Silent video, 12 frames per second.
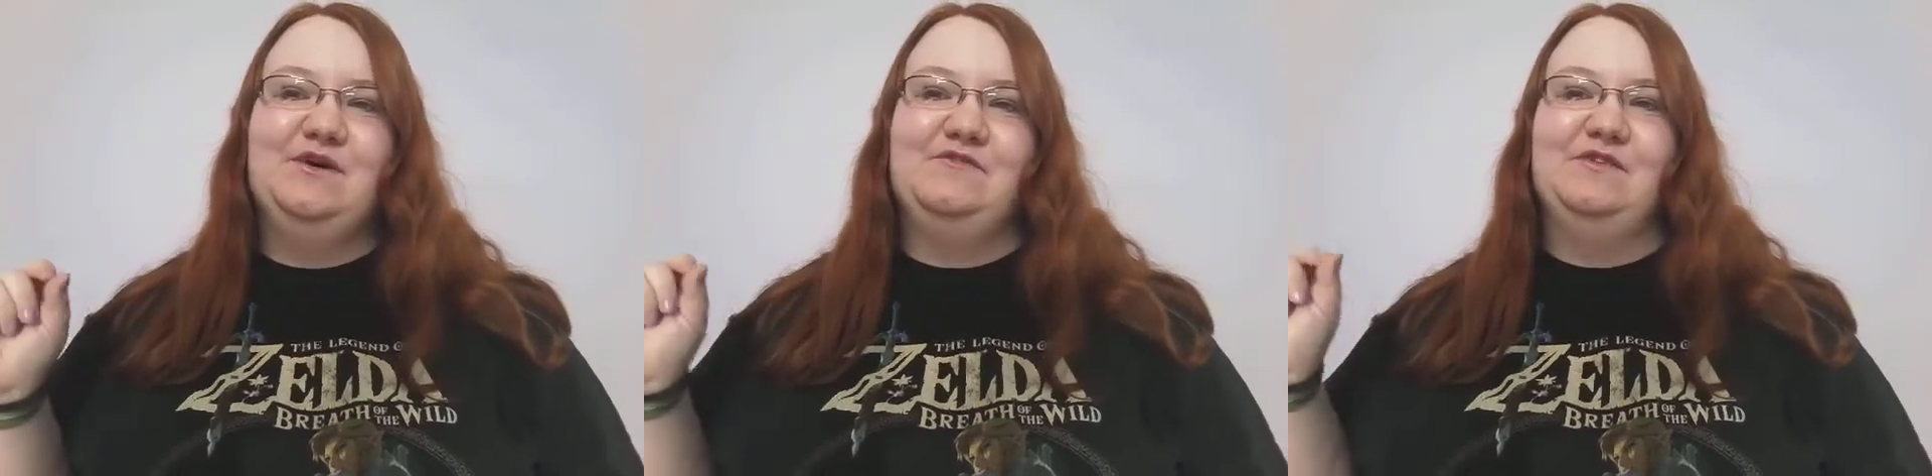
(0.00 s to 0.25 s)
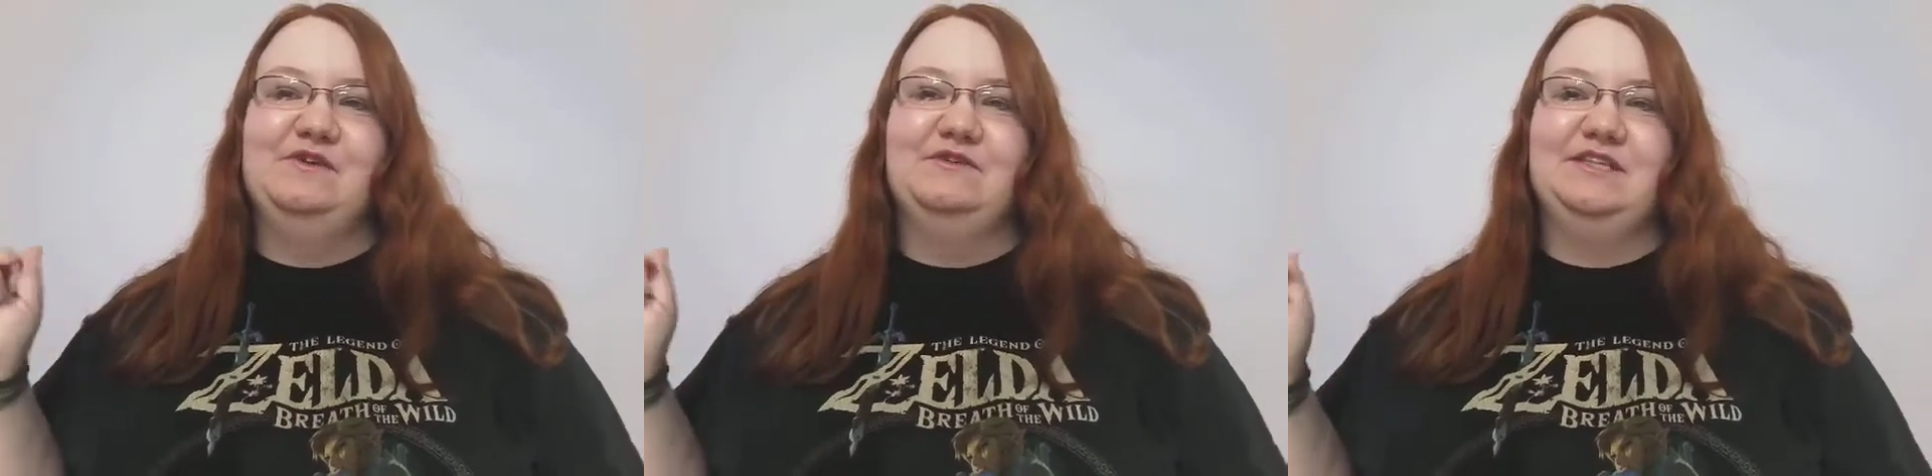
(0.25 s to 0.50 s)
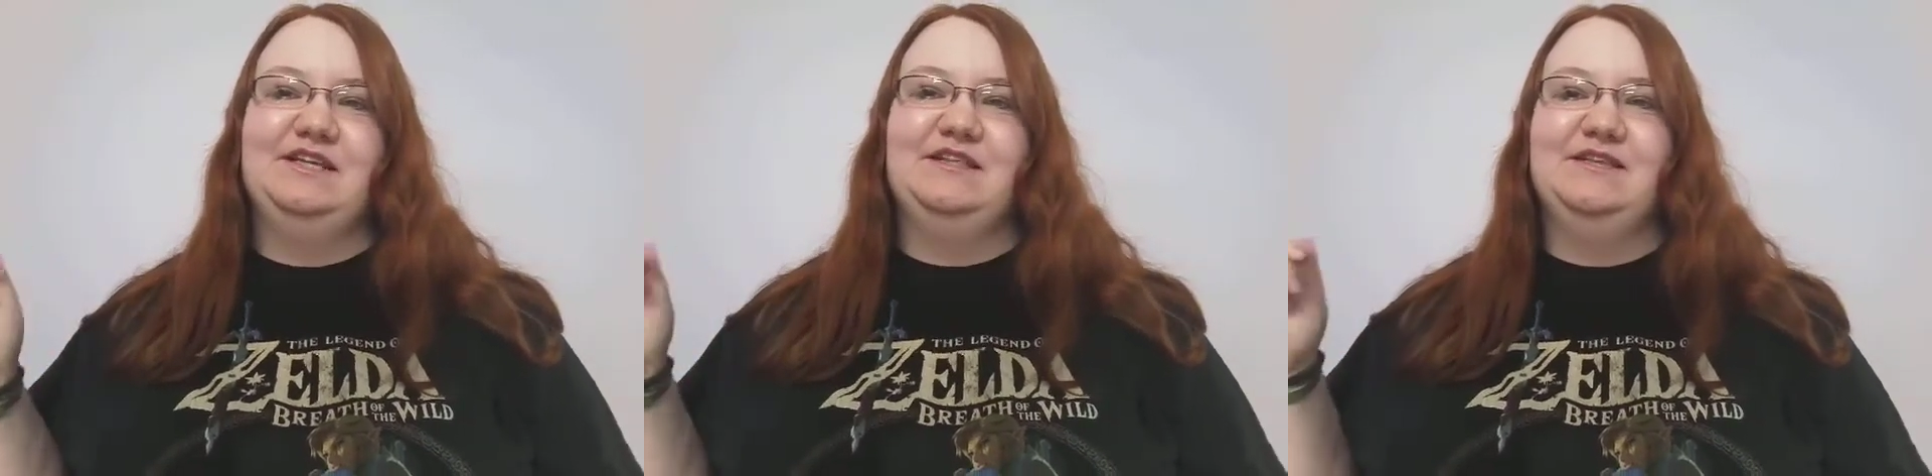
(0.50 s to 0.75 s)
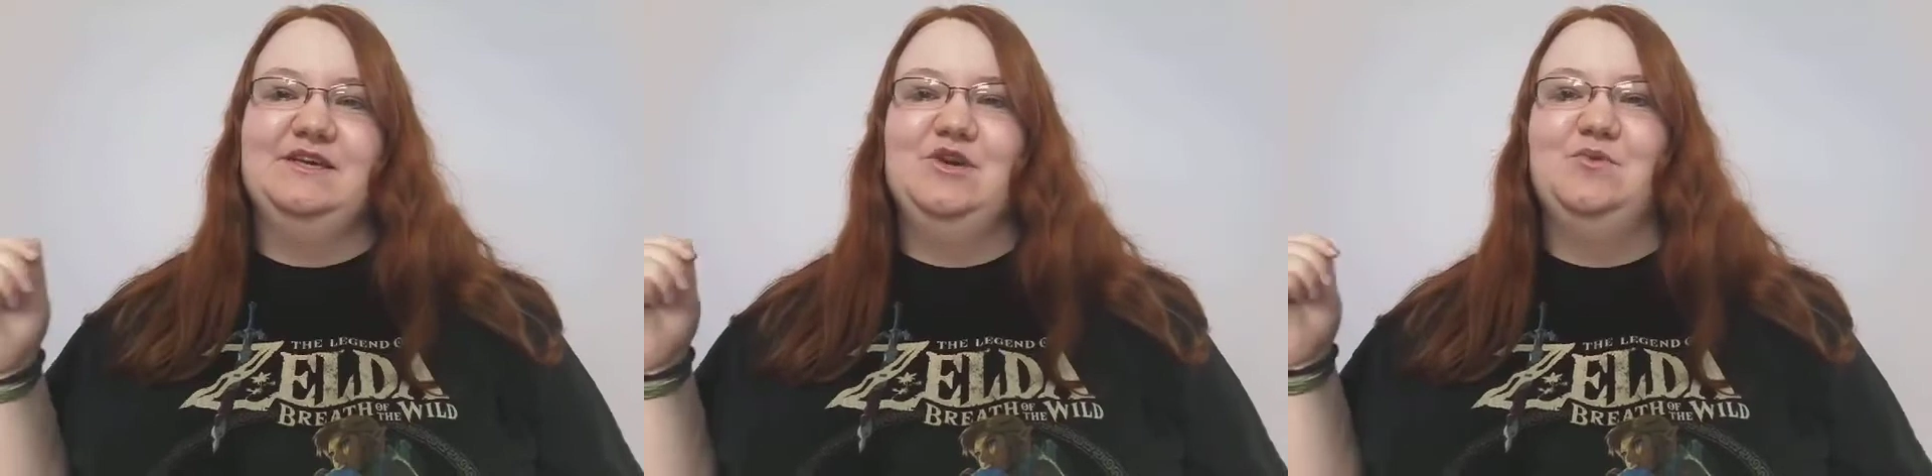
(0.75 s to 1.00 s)
if there's
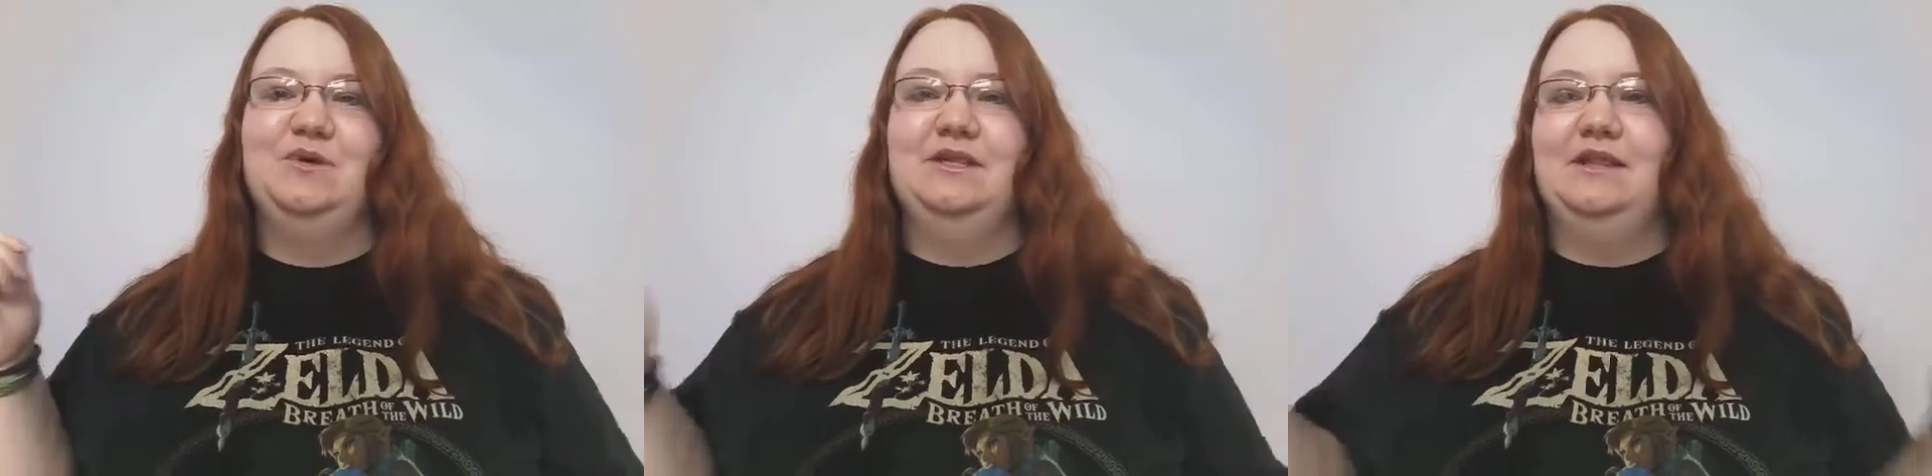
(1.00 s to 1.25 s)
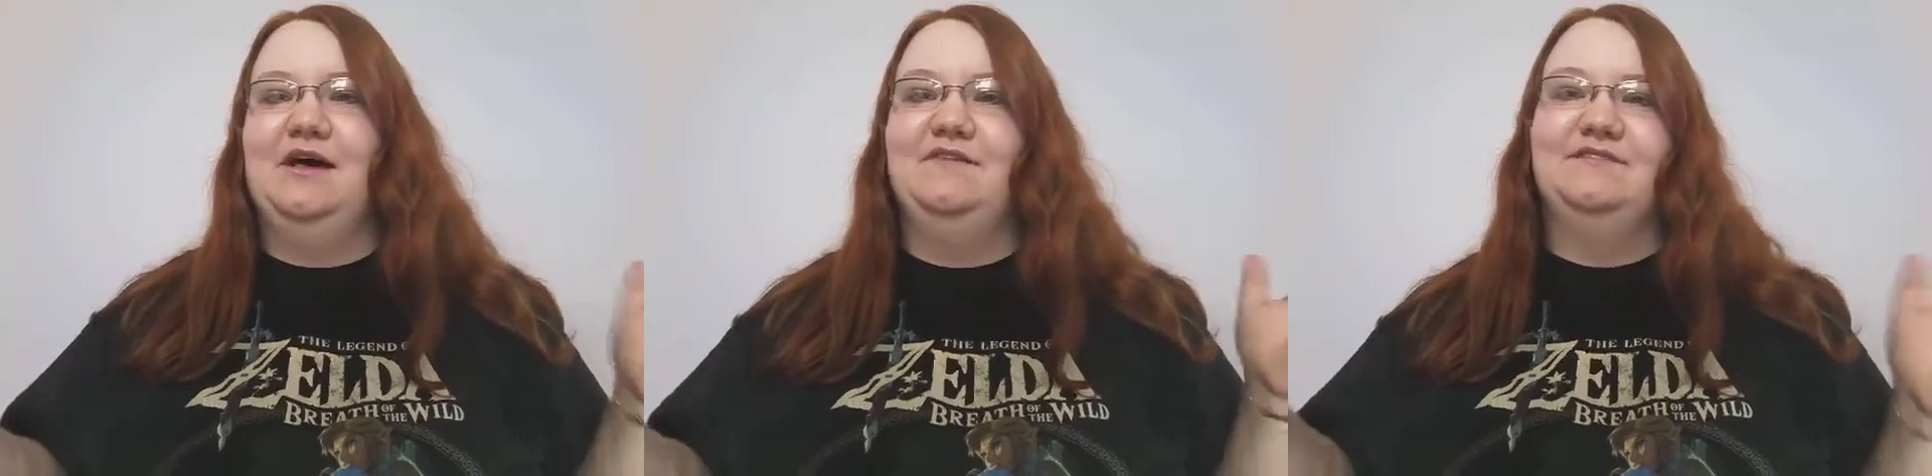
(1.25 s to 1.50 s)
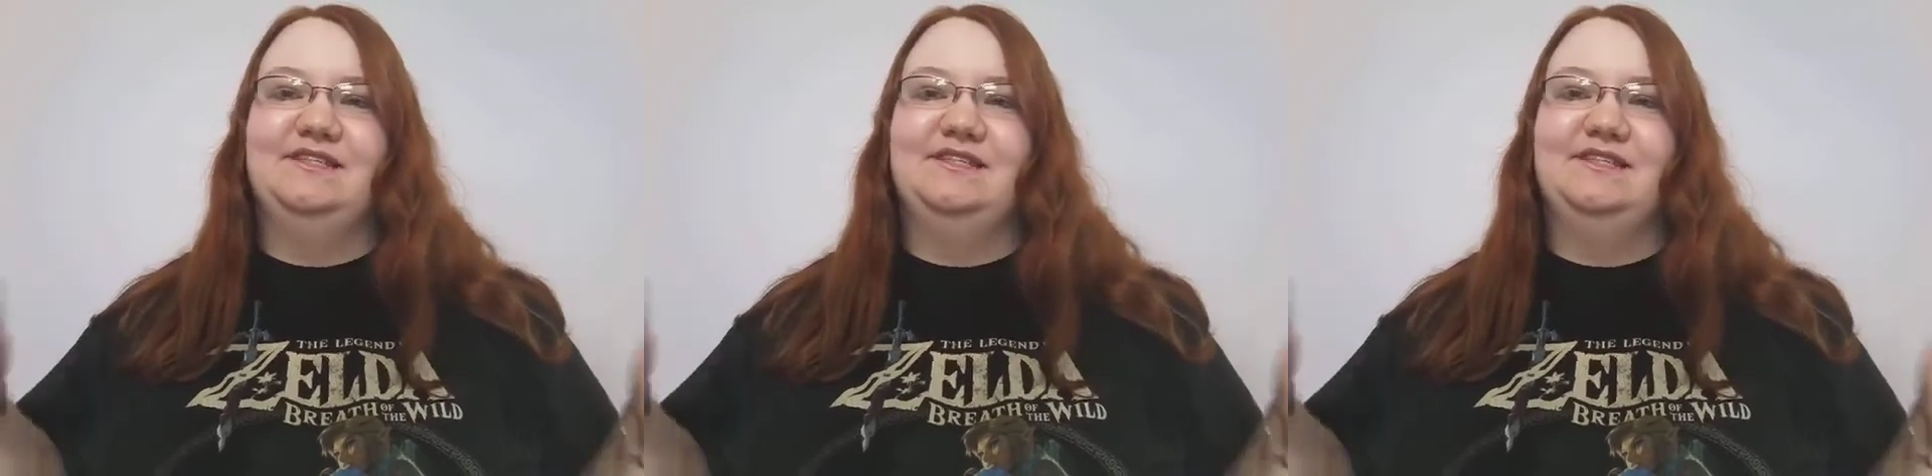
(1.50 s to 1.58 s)
anything you would love